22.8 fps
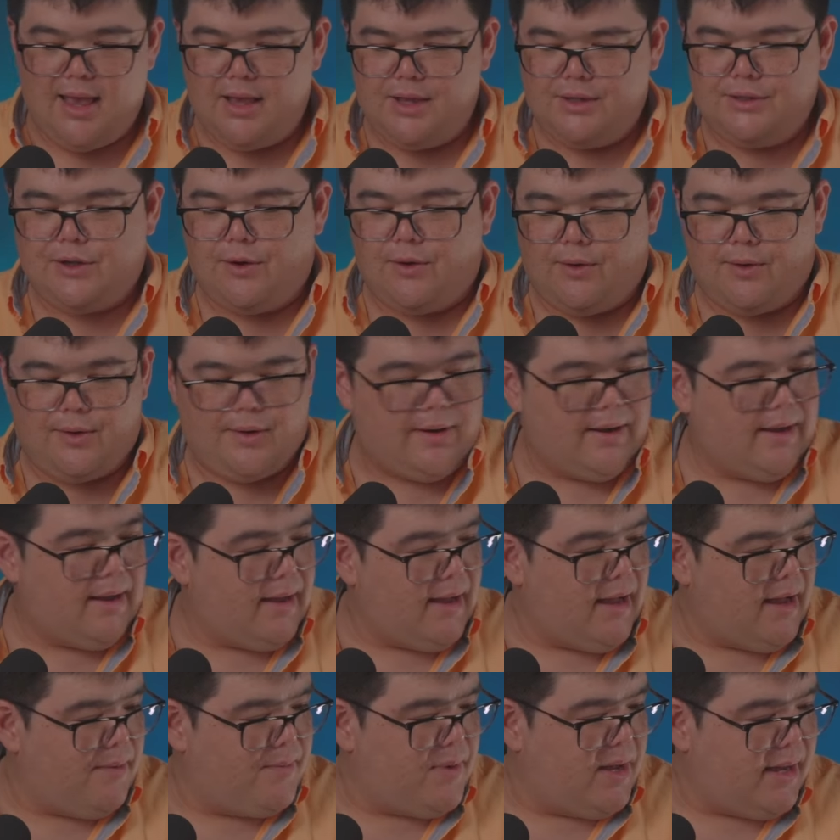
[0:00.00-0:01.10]
So
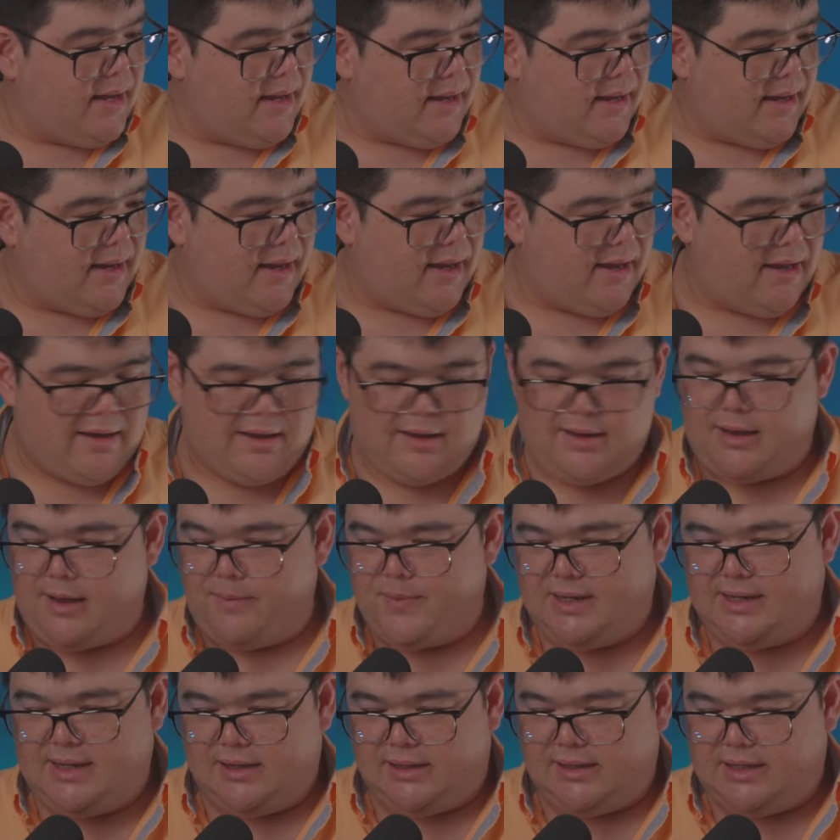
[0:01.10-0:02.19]
I'm a
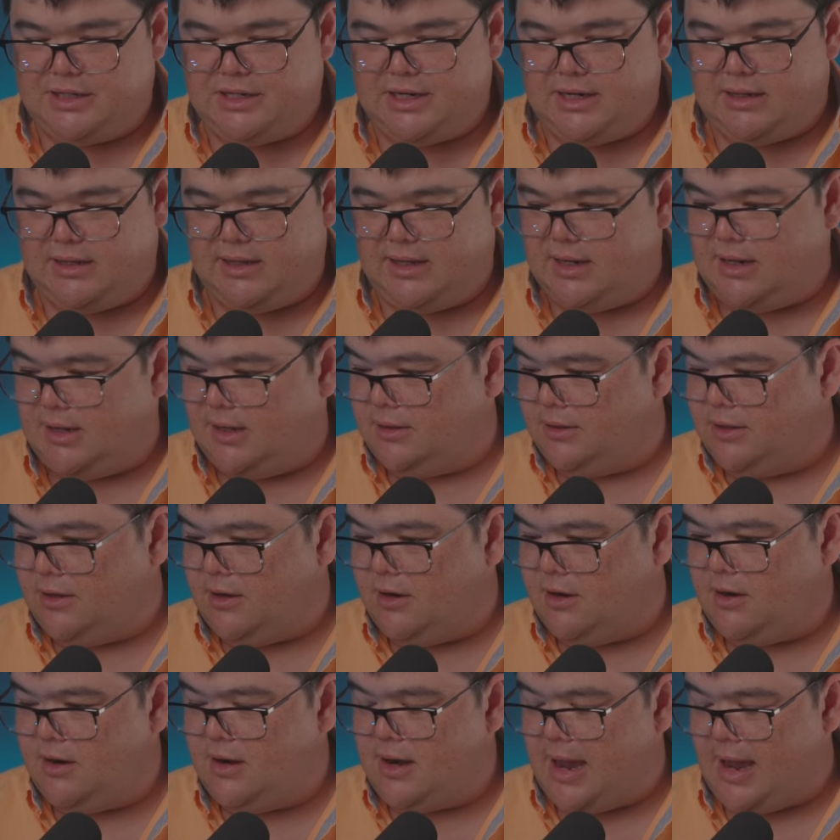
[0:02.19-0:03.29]
diligent little
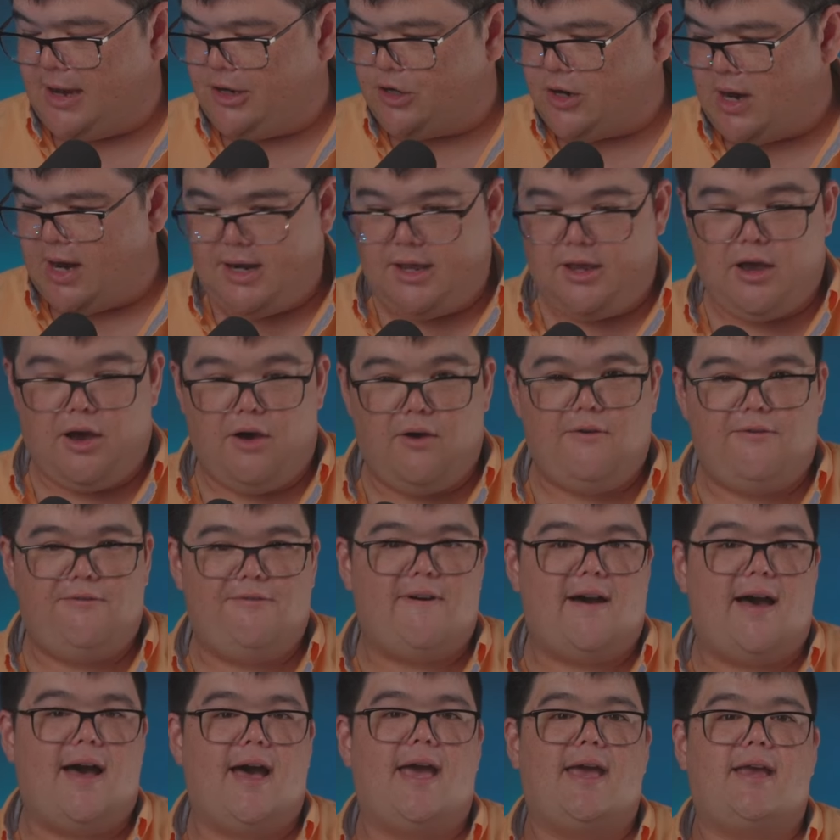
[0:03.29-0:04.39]
nerd. I try to go
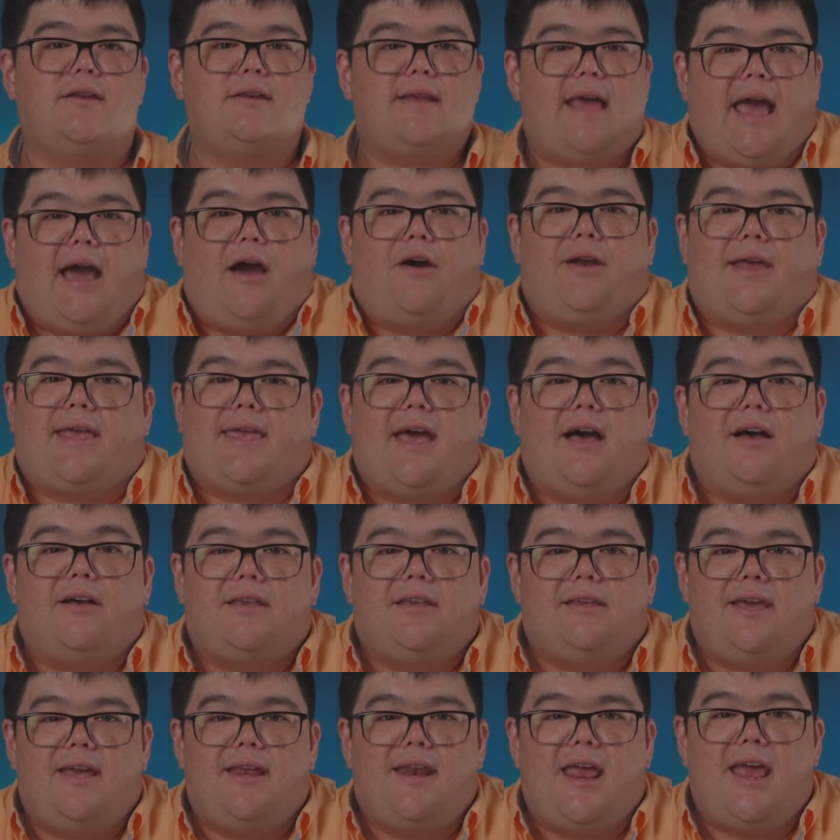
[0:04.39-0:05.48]
find how to
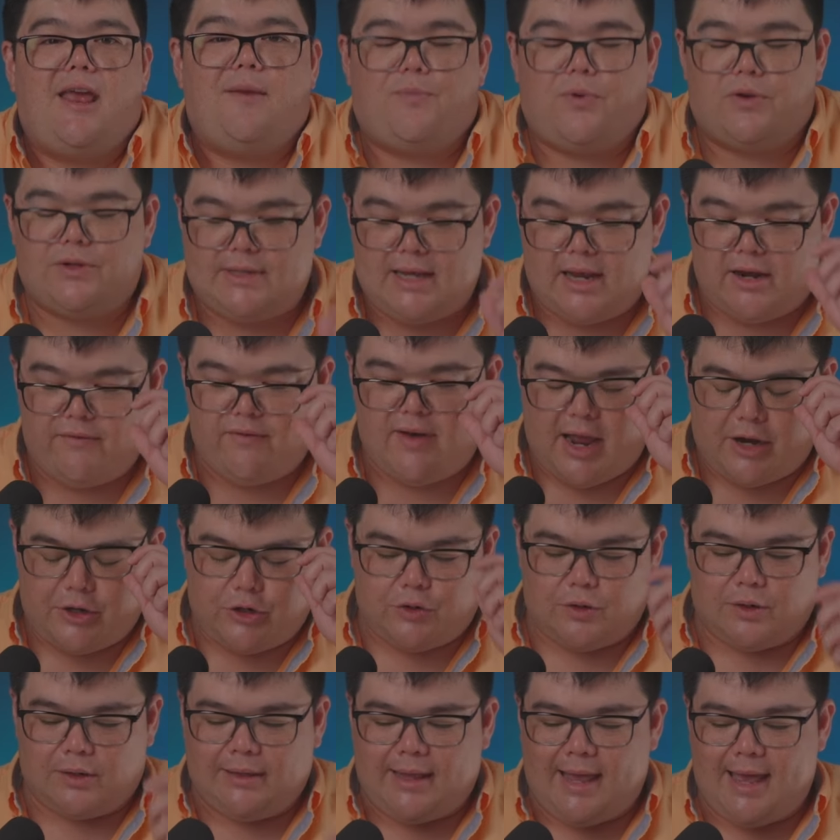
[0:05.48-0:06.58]
calculate 8% of
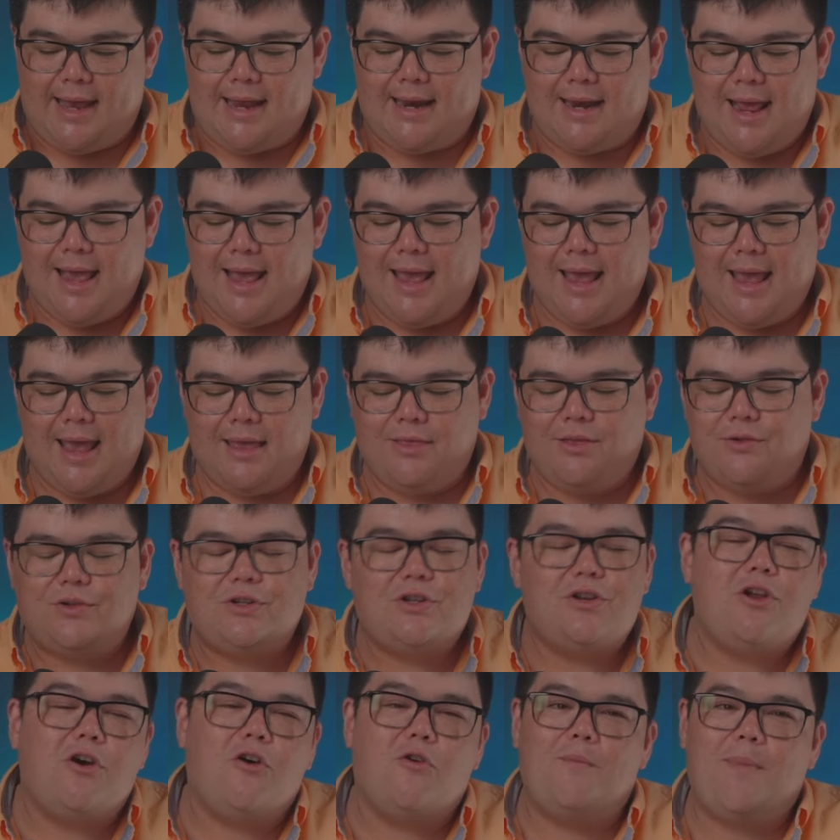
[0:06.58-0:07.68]
natural light, and there's
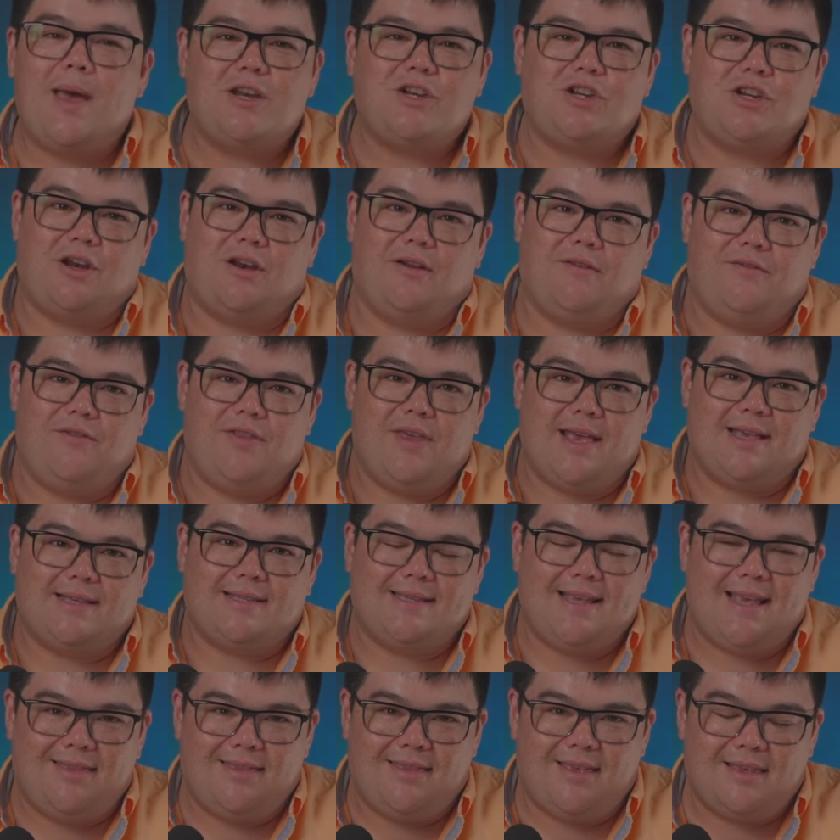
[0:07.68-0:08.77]
no mention of this
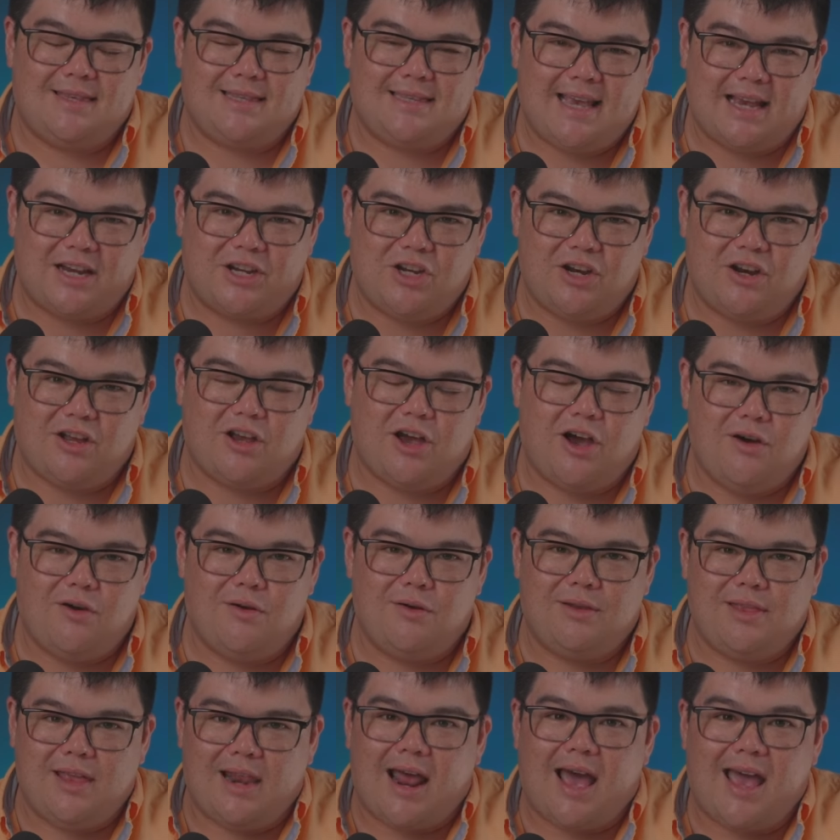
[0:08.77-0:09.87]
in the section of
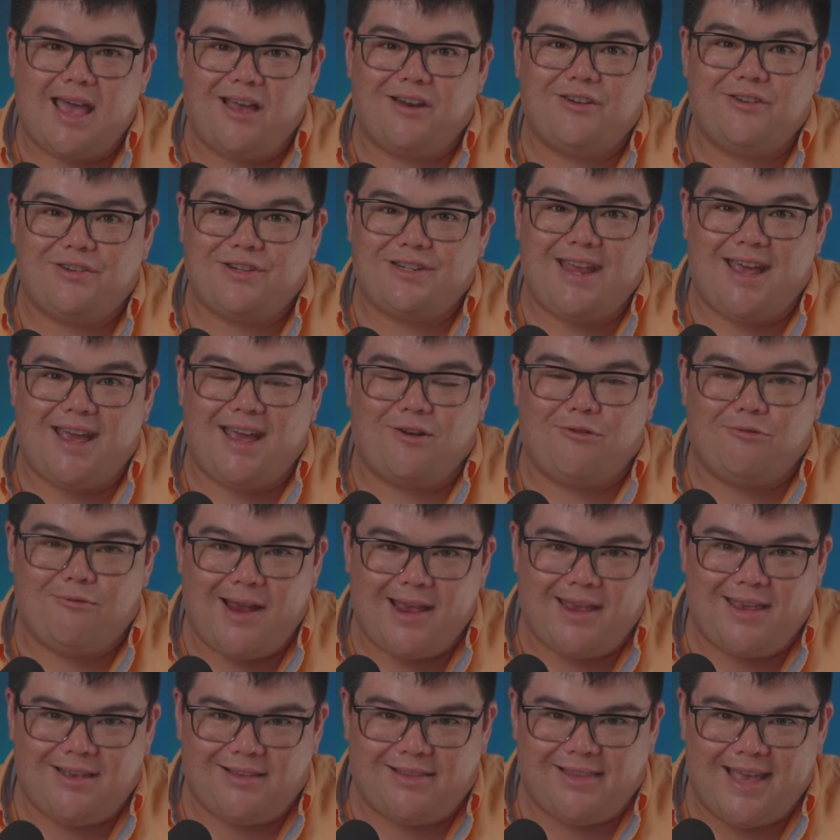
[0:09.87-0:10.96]
code that I understand
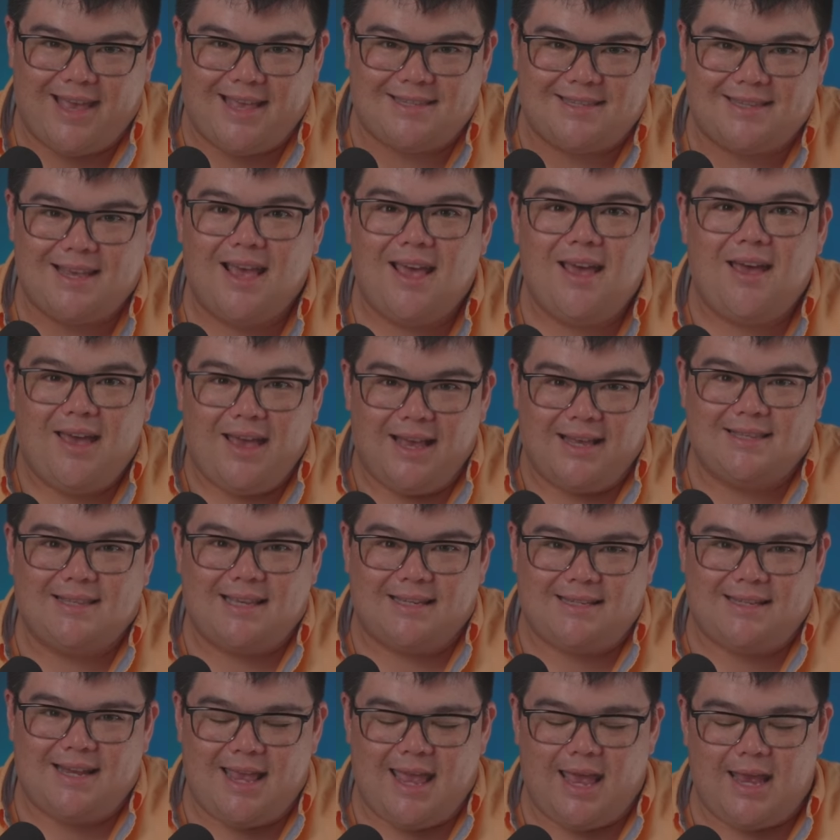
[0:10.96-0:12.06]
regulates
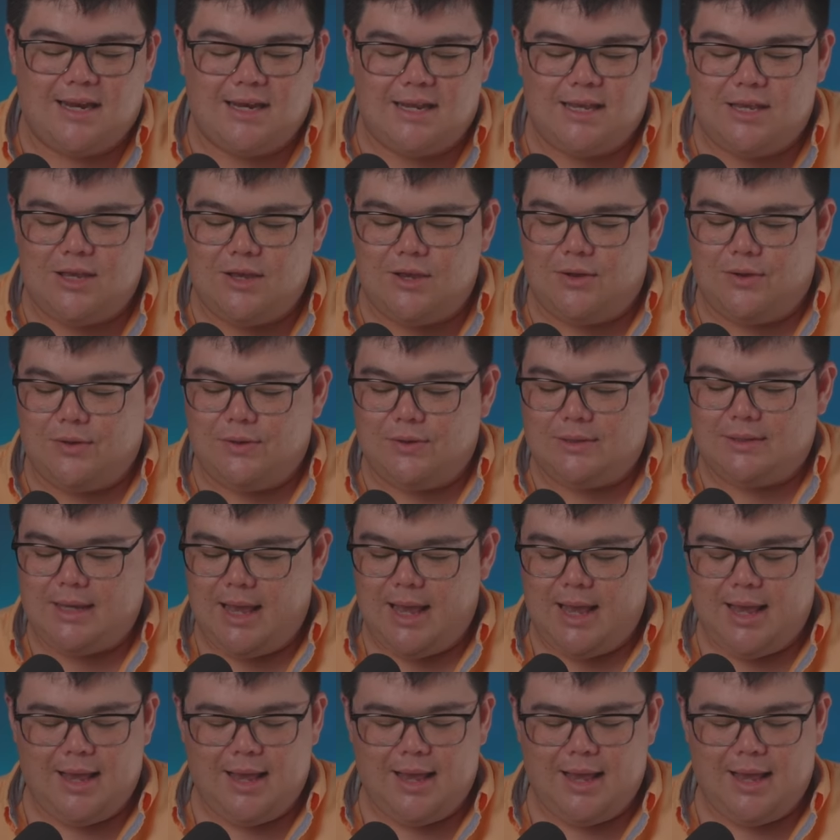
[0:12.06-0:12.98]
existing ADUs.